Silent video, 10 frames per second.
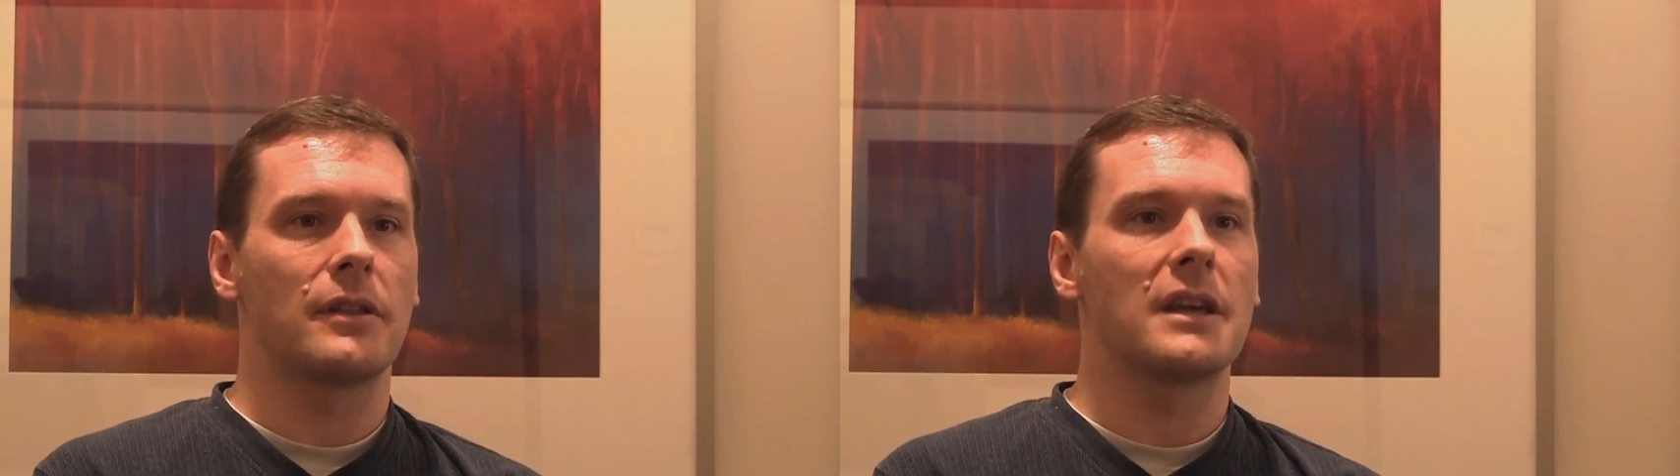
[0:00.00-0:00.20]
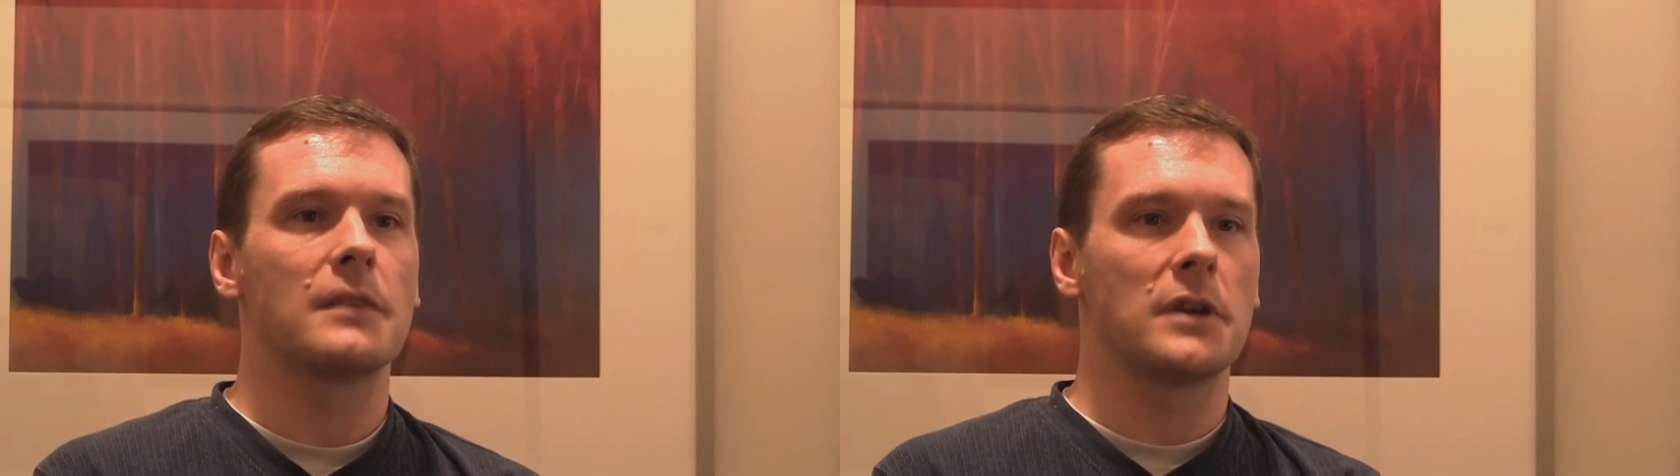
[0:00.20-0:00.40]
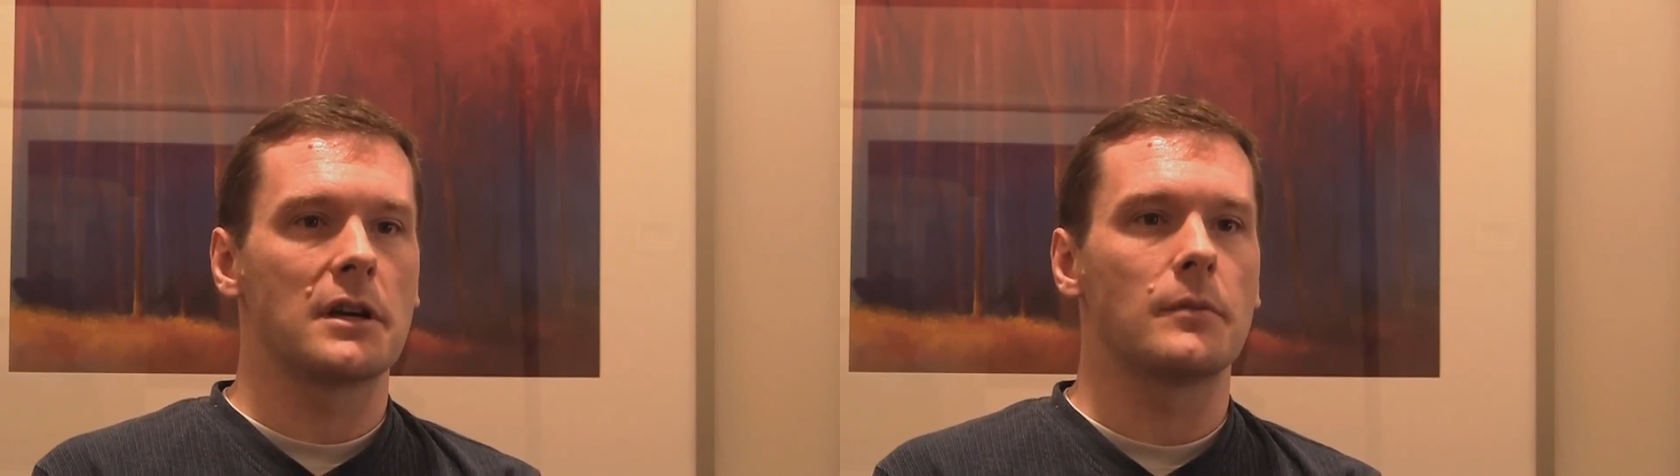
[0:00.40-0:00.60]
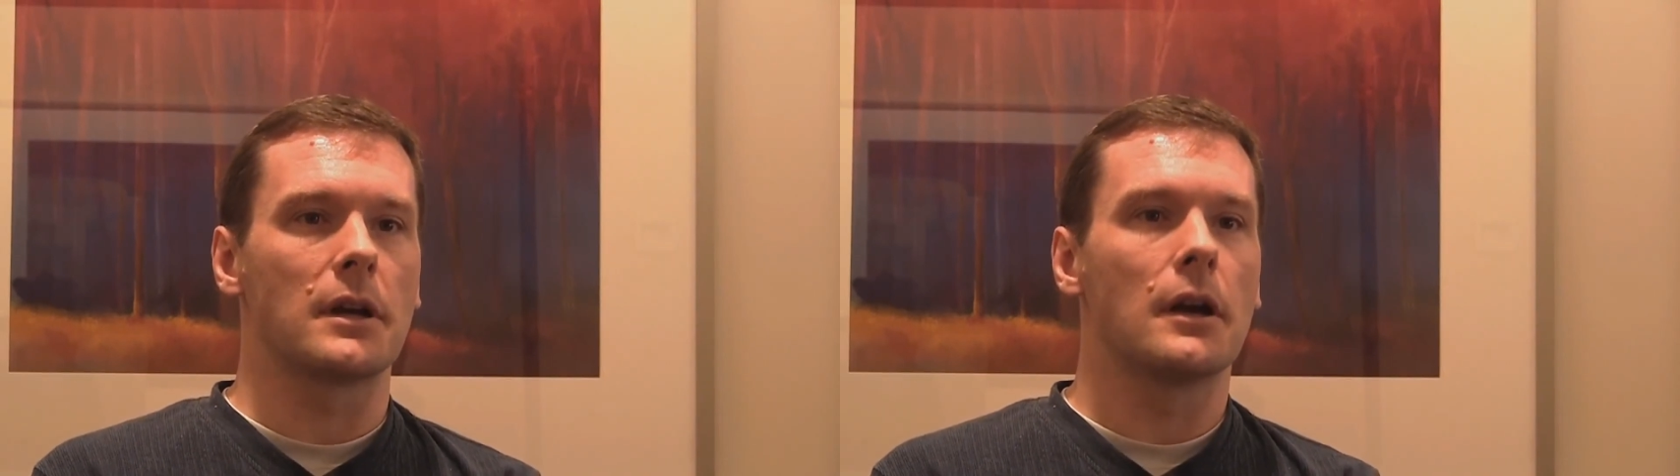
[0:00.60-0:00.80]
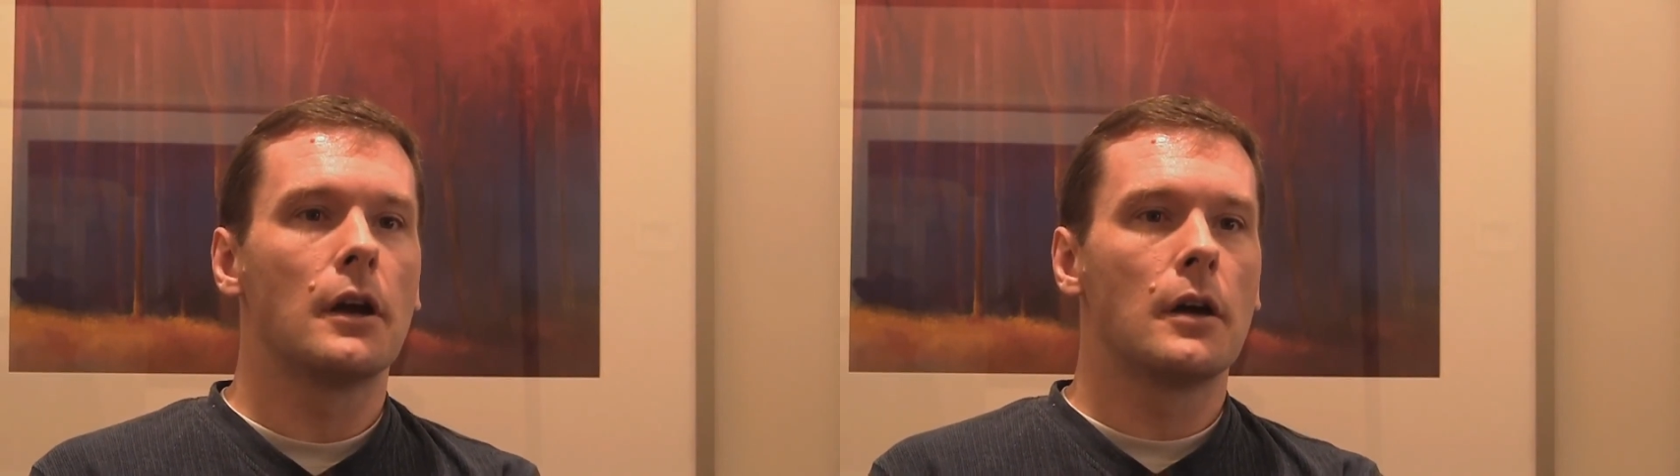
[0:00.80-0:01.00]
think and
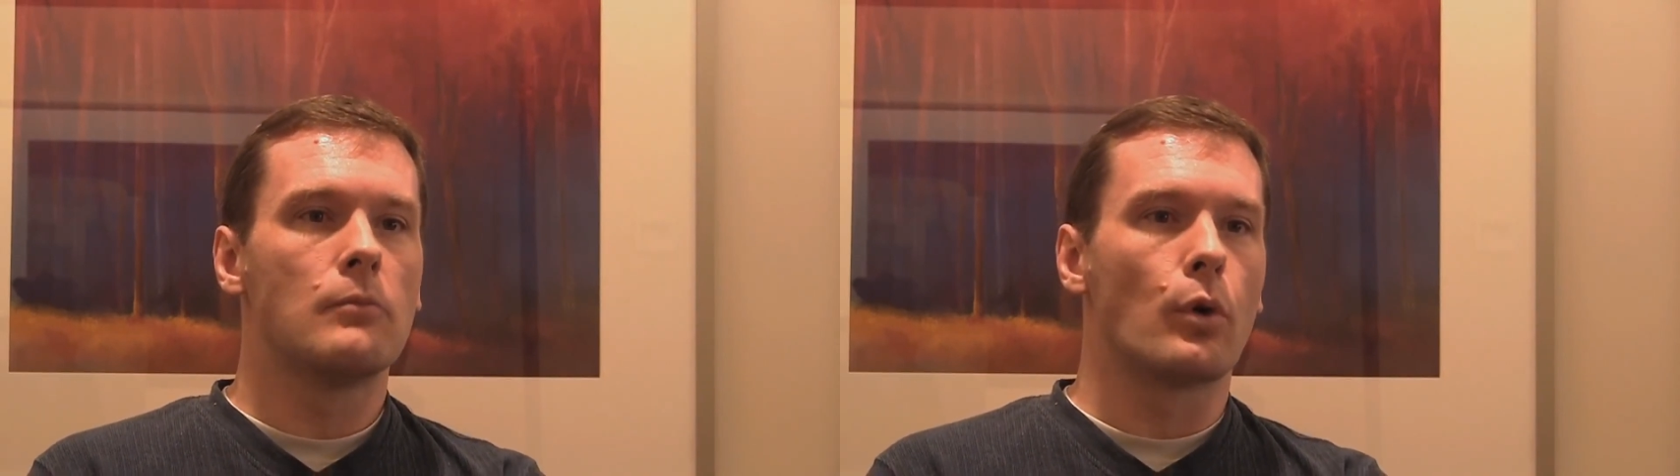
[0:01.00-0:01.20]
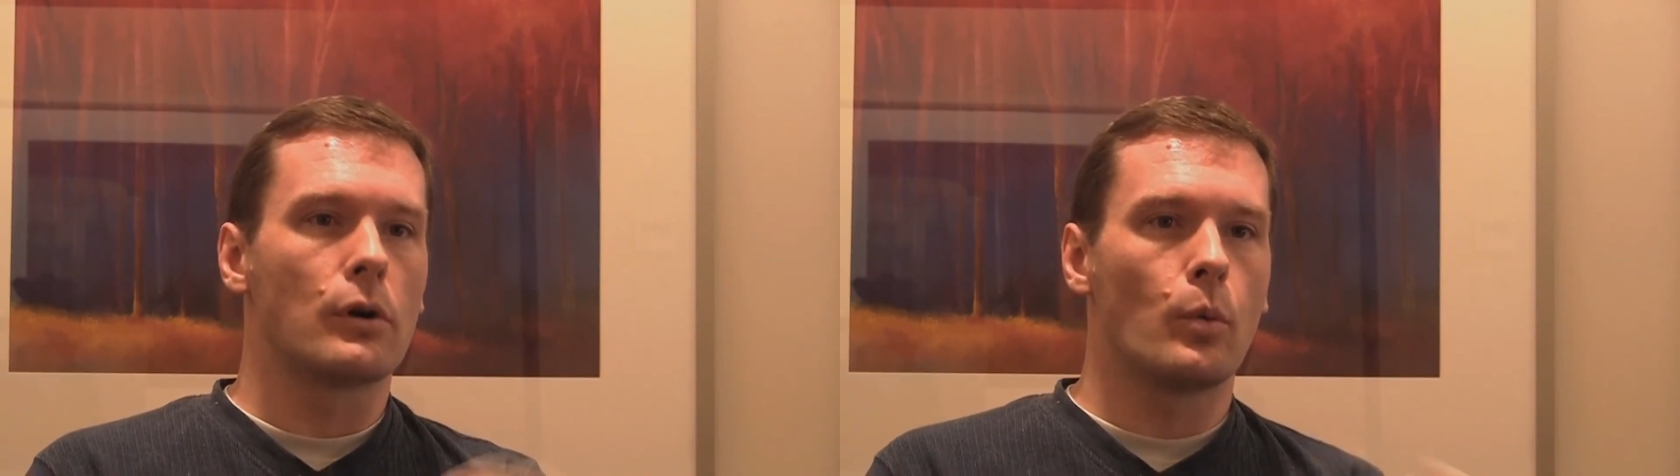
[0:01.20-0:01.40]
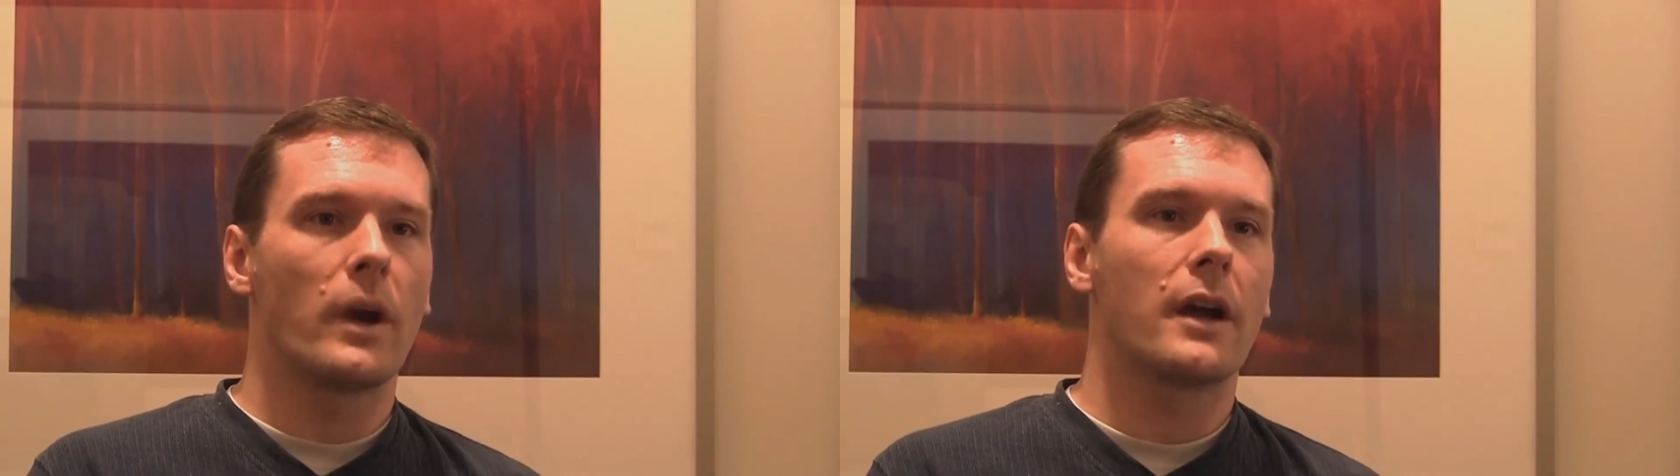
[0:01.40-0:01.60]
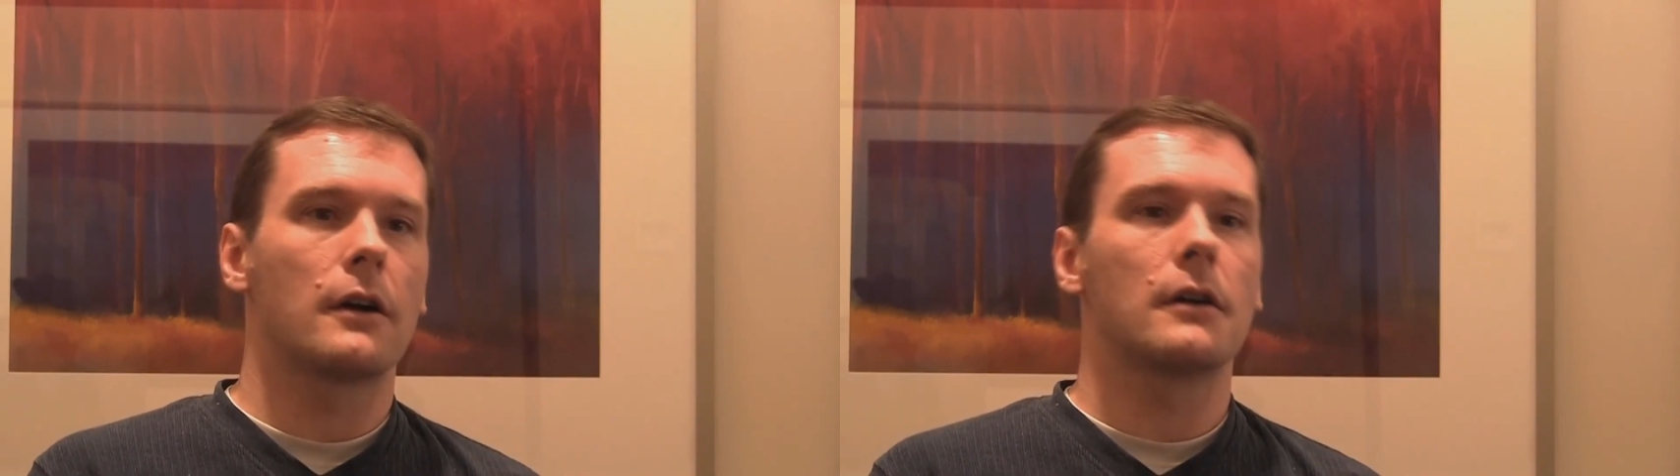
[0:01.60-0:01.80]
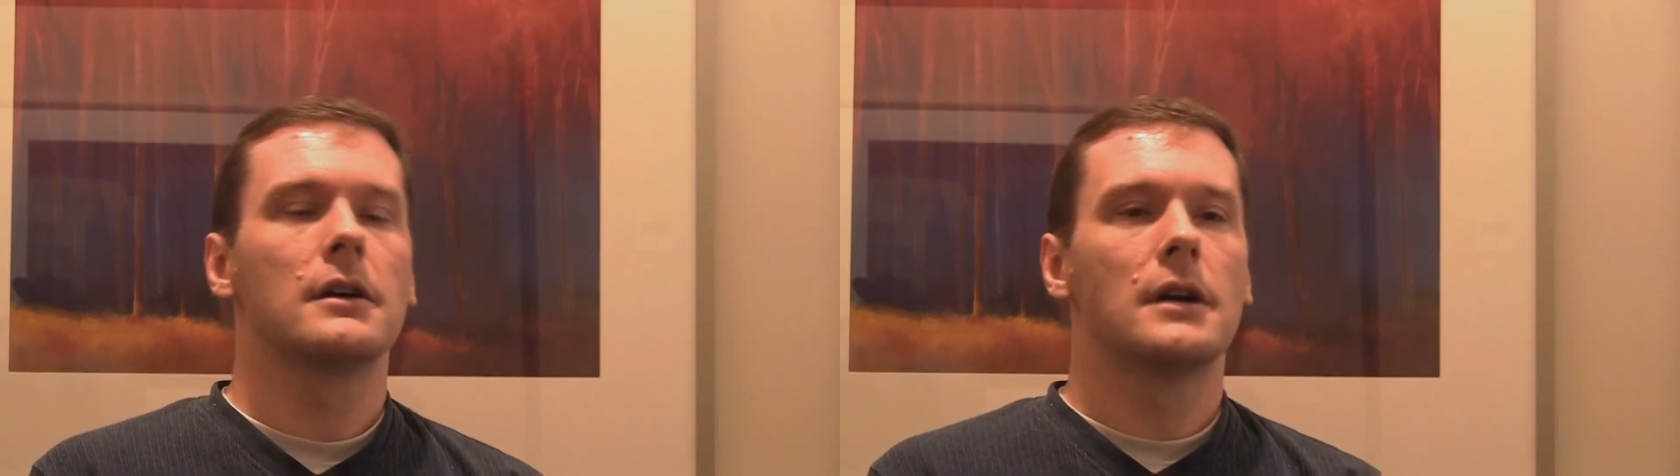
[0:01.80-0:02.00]
becoming more
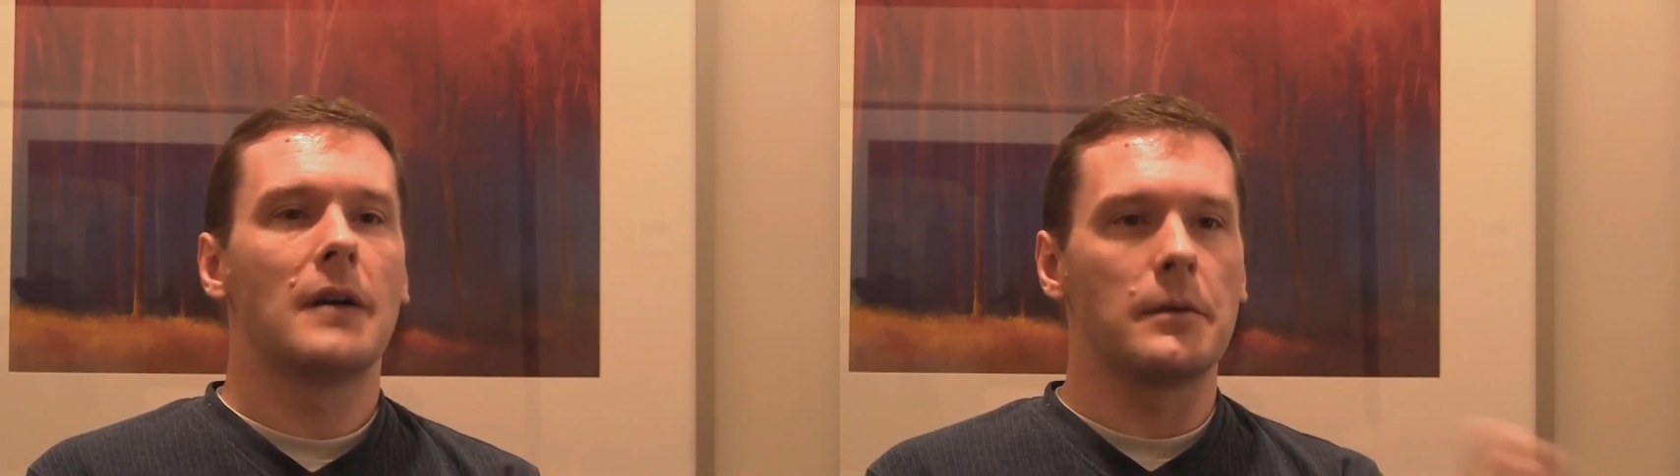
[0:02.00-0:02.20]
aware,